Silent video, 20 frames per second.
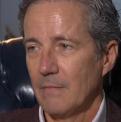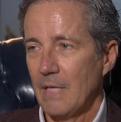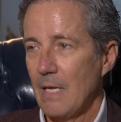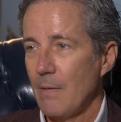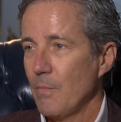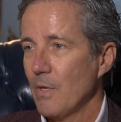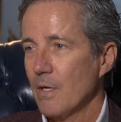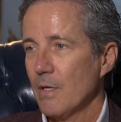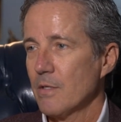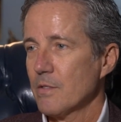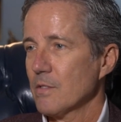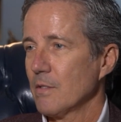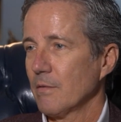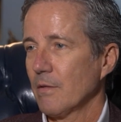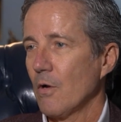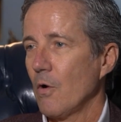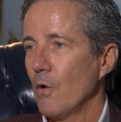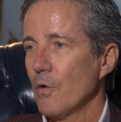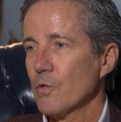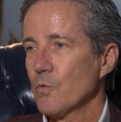emails
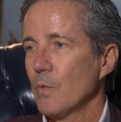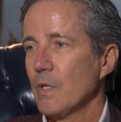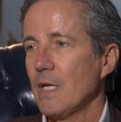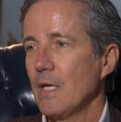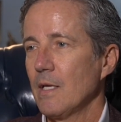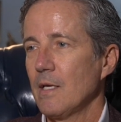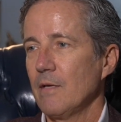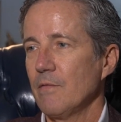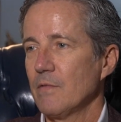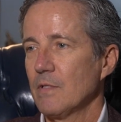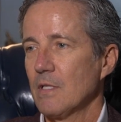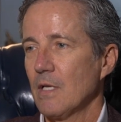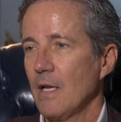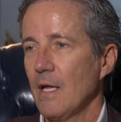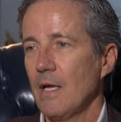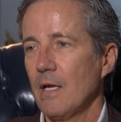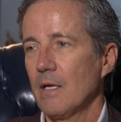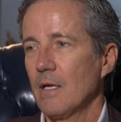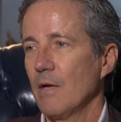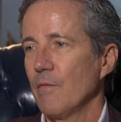and calls we get even
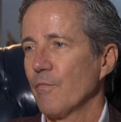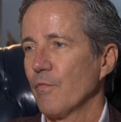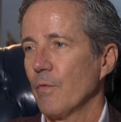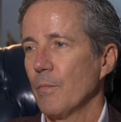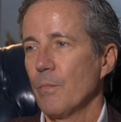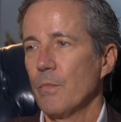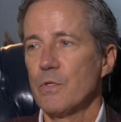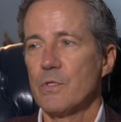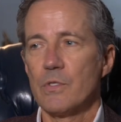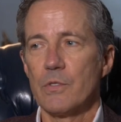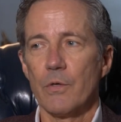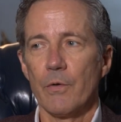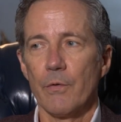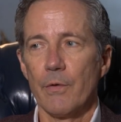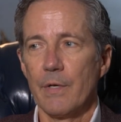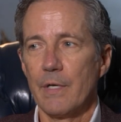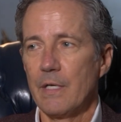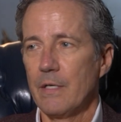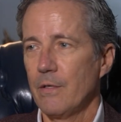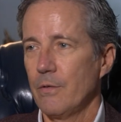today come from
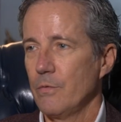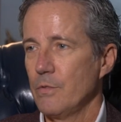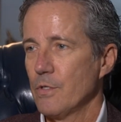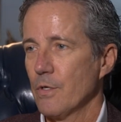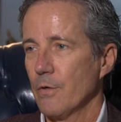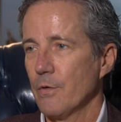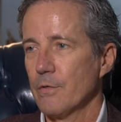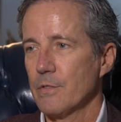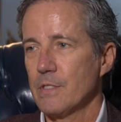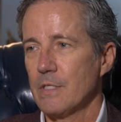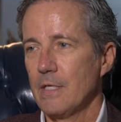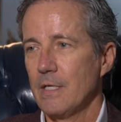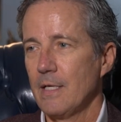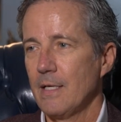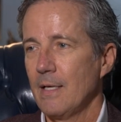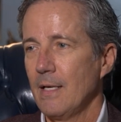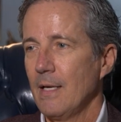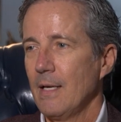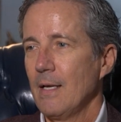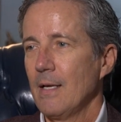Missouri, New
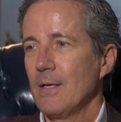Jersey.